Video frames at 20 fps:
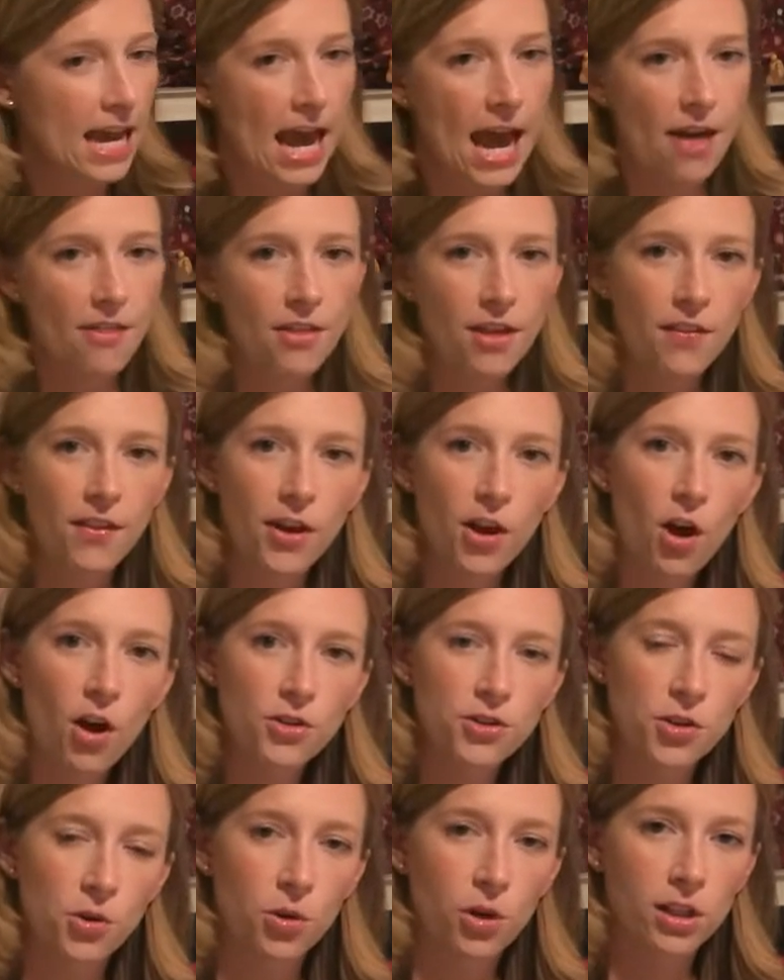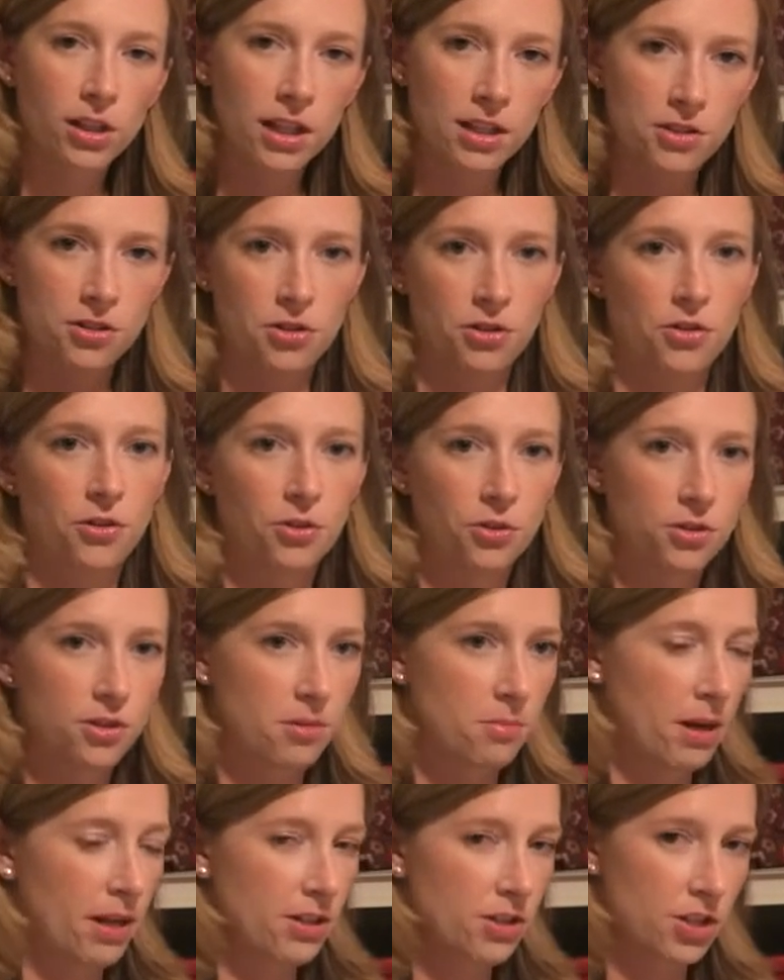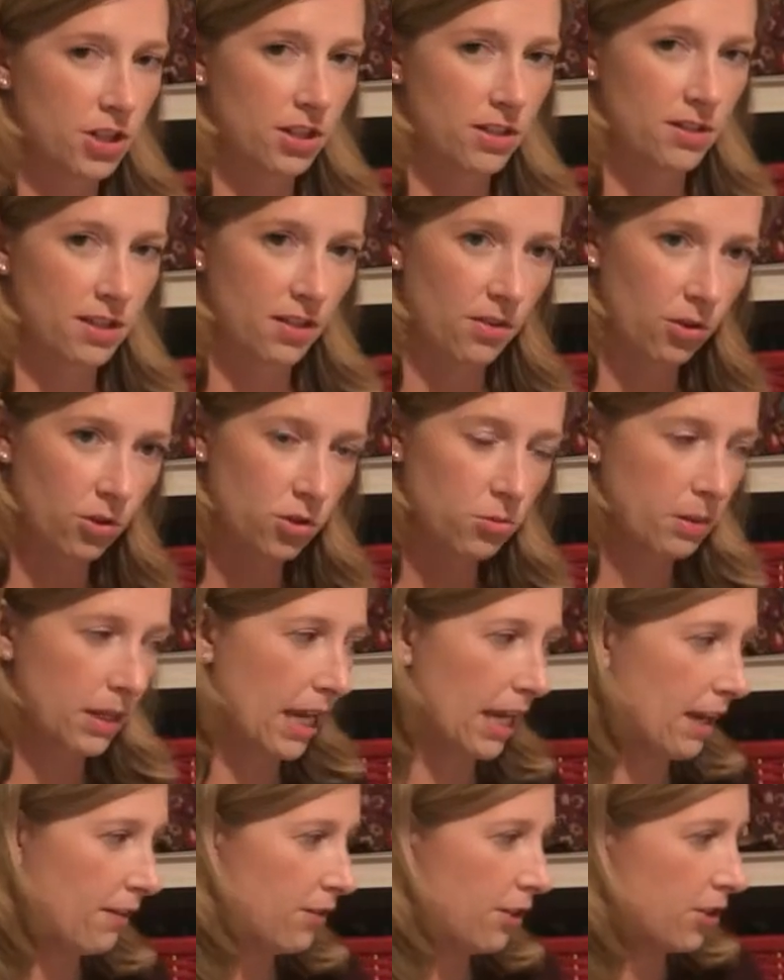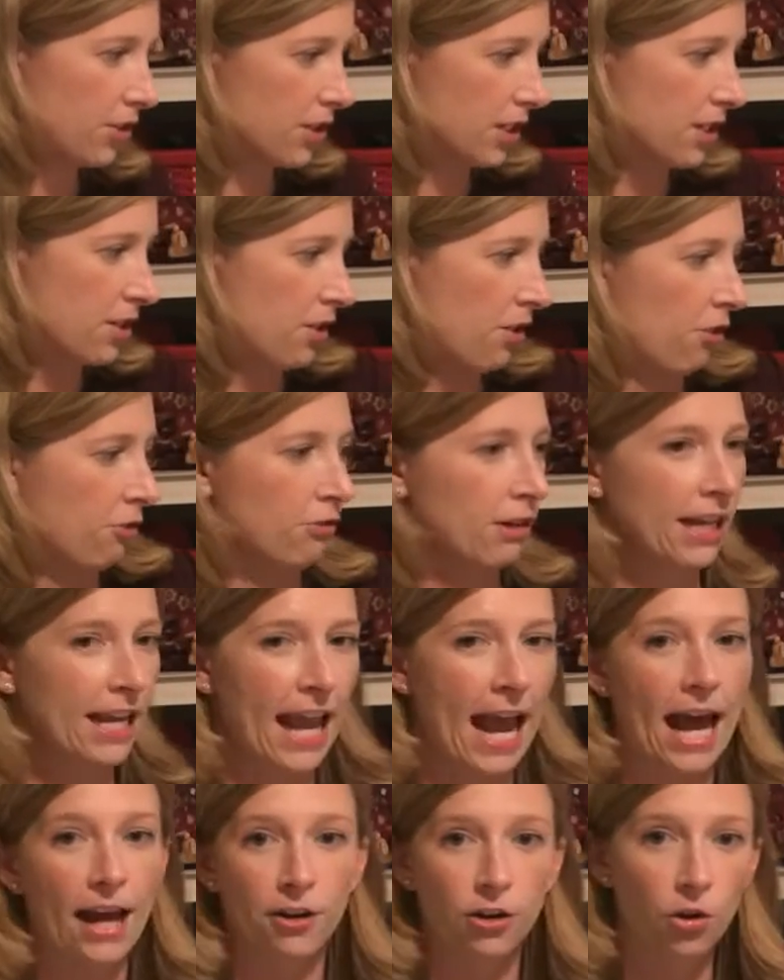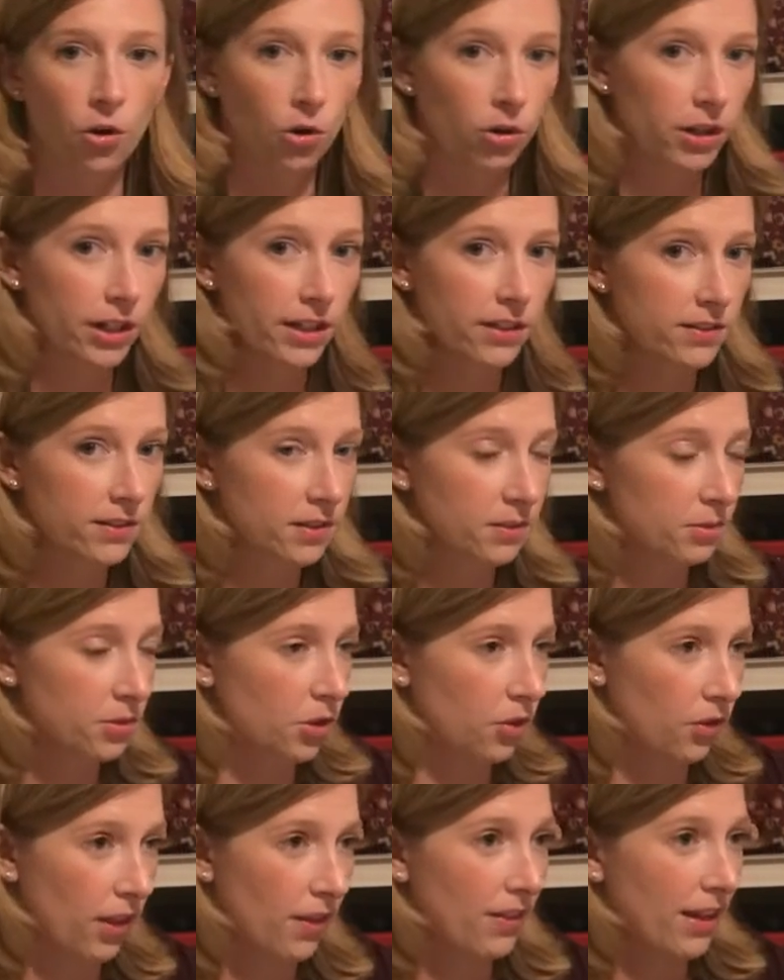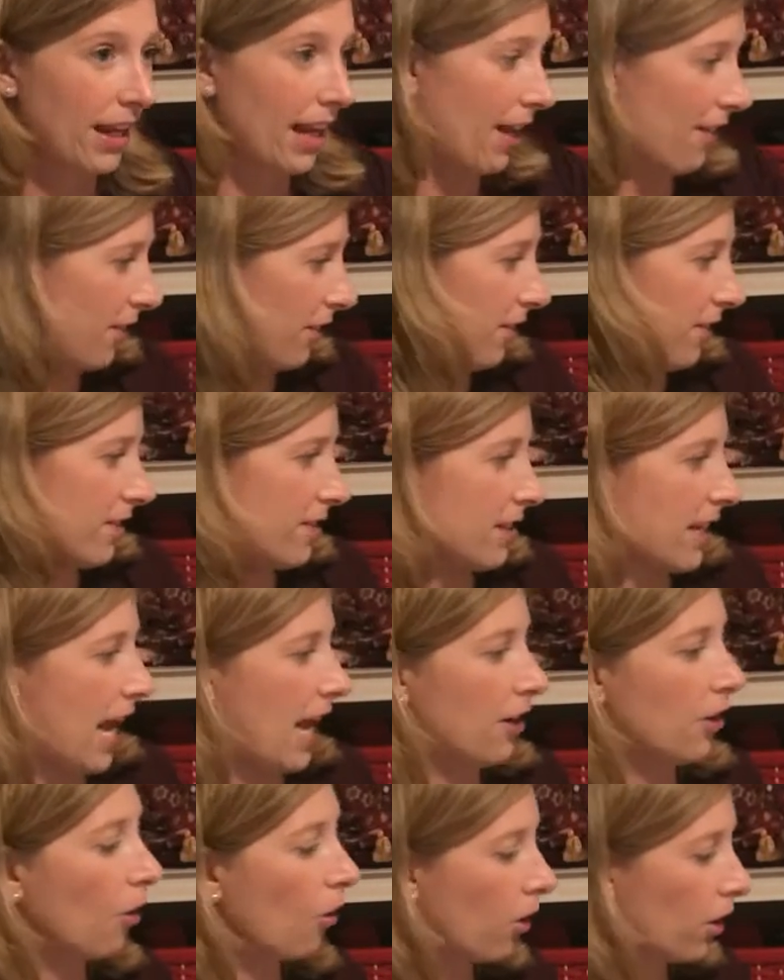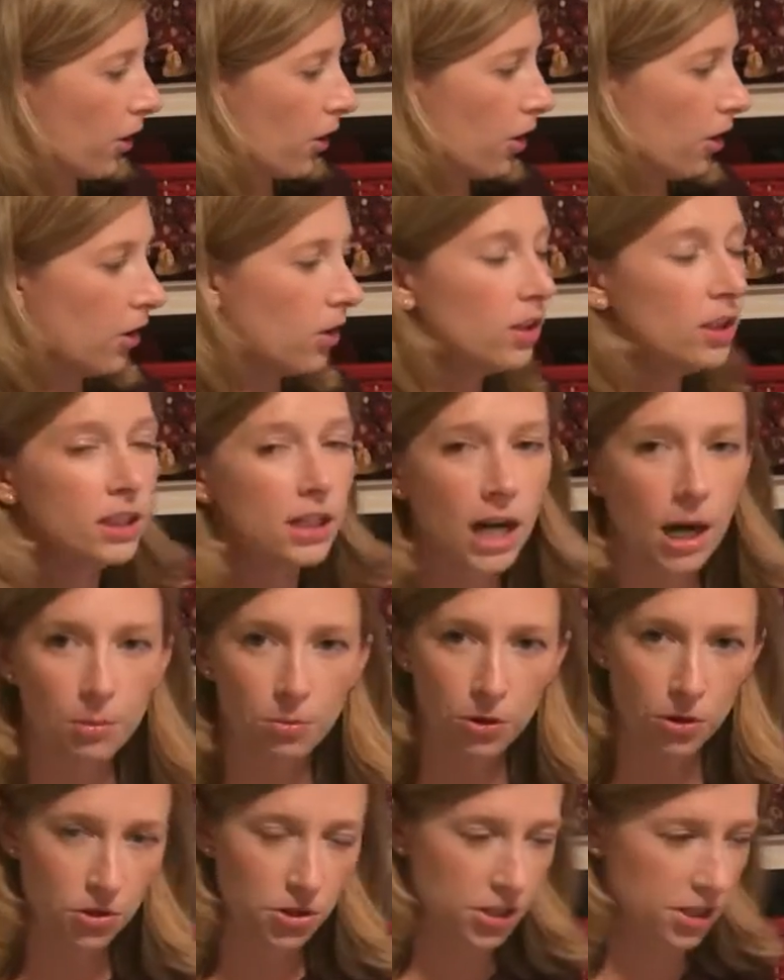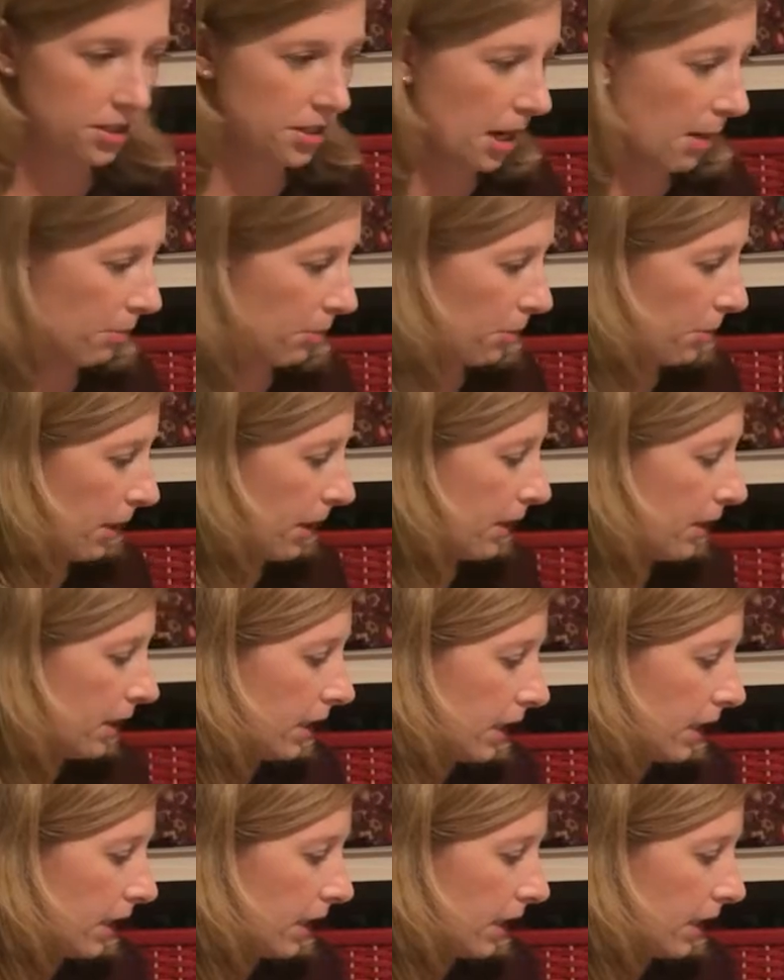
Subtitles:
And then they also clustered those dimensions and those behaviors into 3 categories. So then they added this categorical approach to temperament.